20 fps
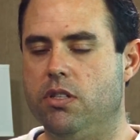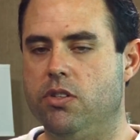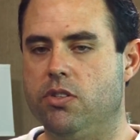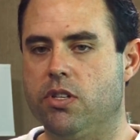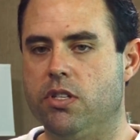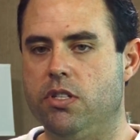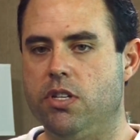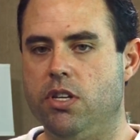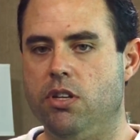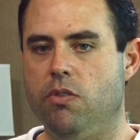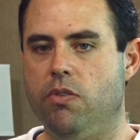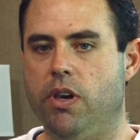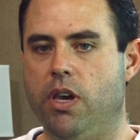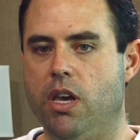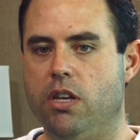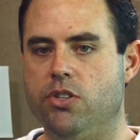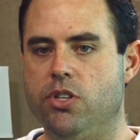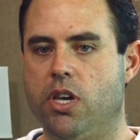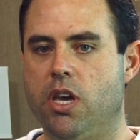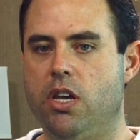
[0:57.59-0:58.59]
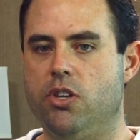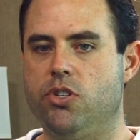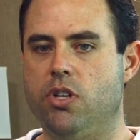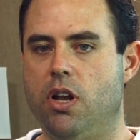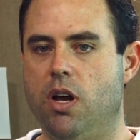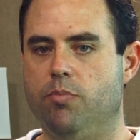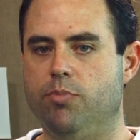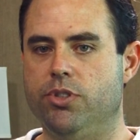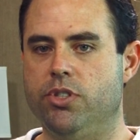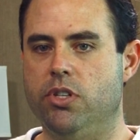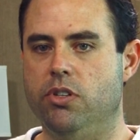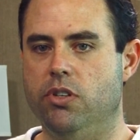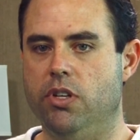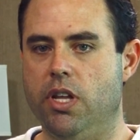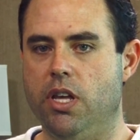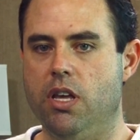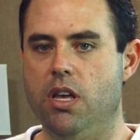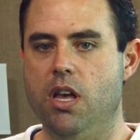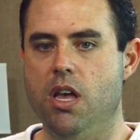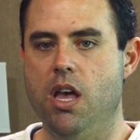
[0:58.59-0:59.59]
continuing education
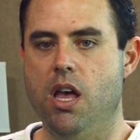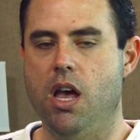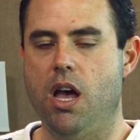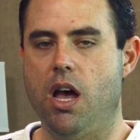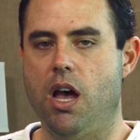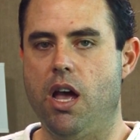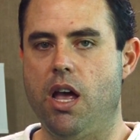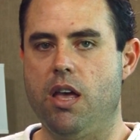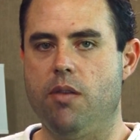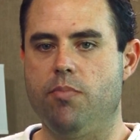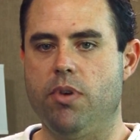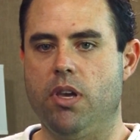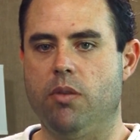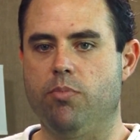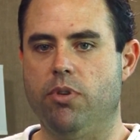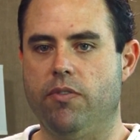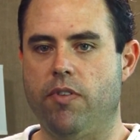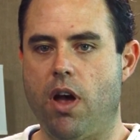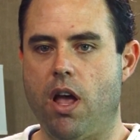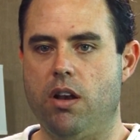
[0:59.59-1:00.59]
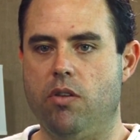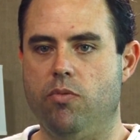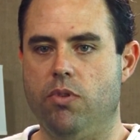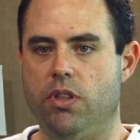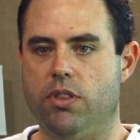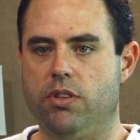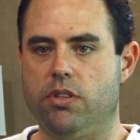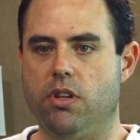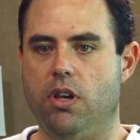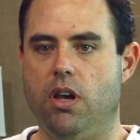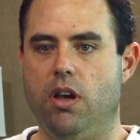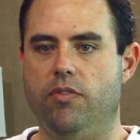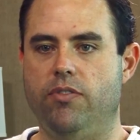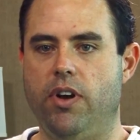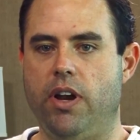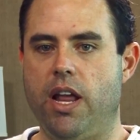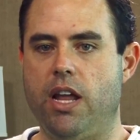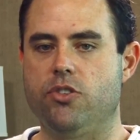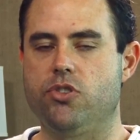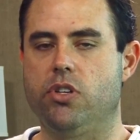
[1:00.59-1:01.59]
opportunity, I am being provided with
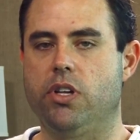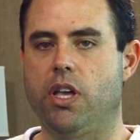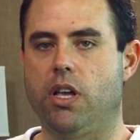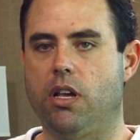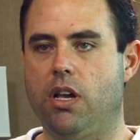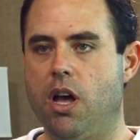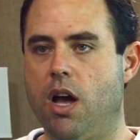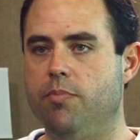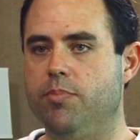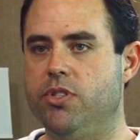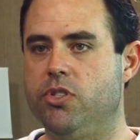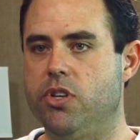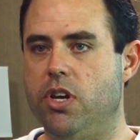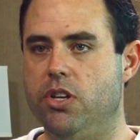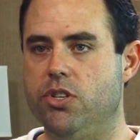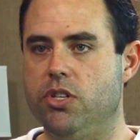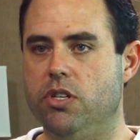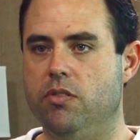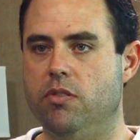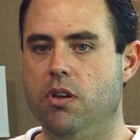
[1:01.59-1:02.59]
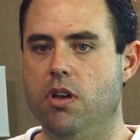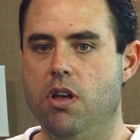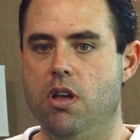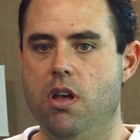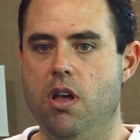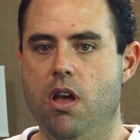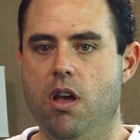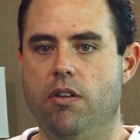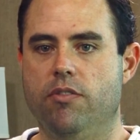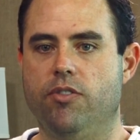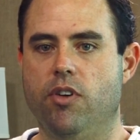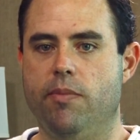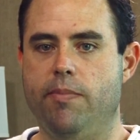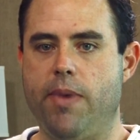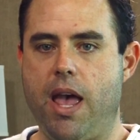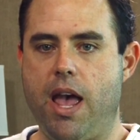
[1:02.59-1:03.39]
financial compensation from